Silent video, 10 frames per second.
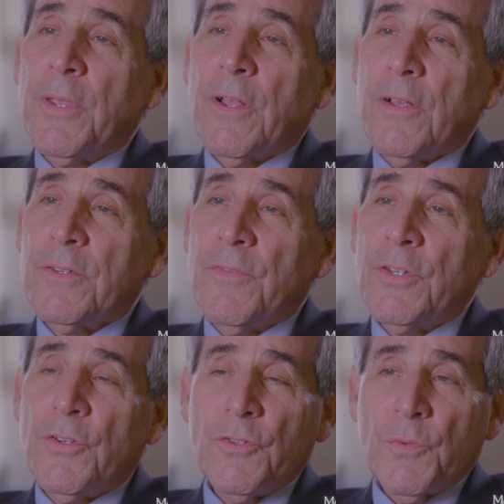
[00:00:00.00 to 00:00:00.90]
because of
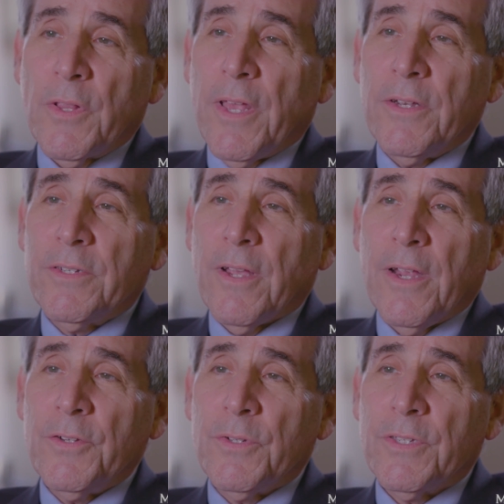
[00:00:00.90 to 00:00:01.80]
issues related to
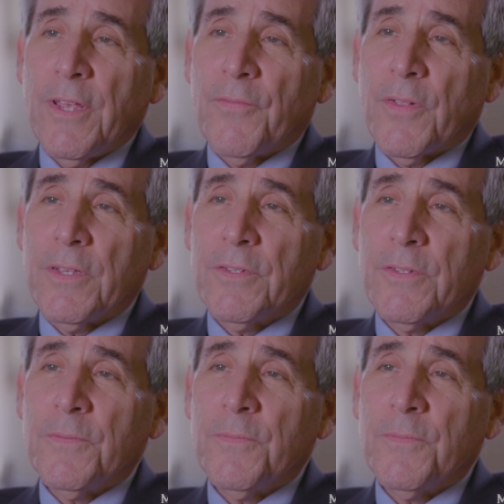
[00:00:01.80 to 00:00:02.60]
hydrocephalus.